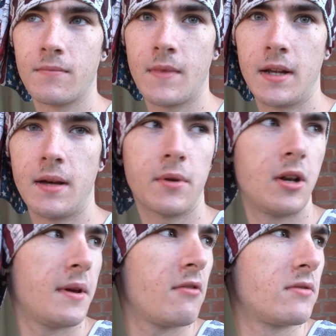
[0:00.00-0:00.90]
And I'm going
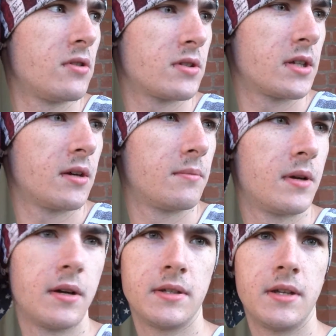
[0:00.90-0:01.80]
to be around Nottingham
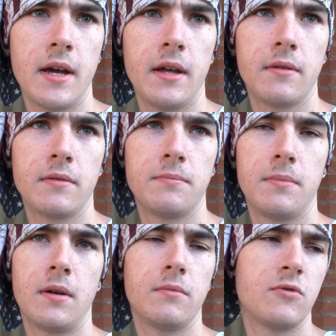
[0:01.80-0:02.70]
today,
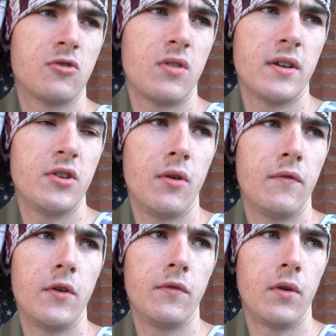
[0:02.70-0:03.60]
but I'll try and do a
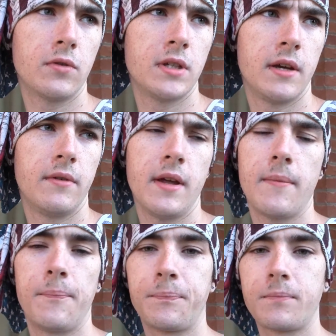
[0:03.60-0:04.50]
few vlogs here and there.
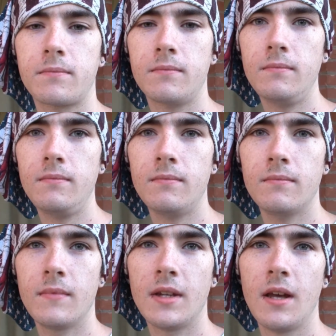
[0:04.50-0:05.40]

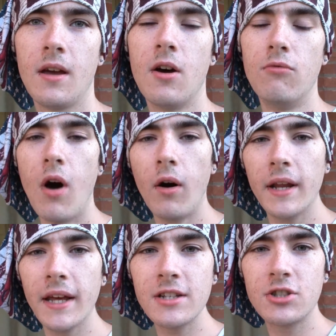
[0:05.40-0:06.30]
Roll the
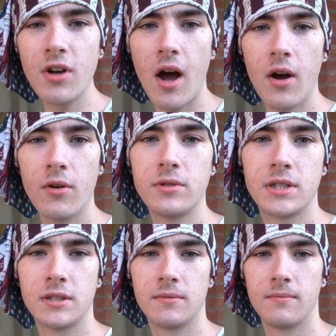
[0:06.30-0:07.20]

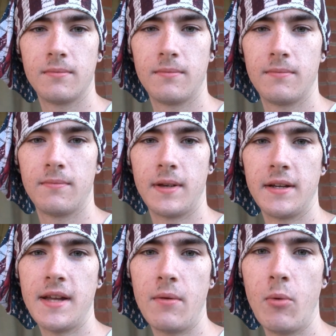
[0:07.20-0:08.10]
intros! And the day will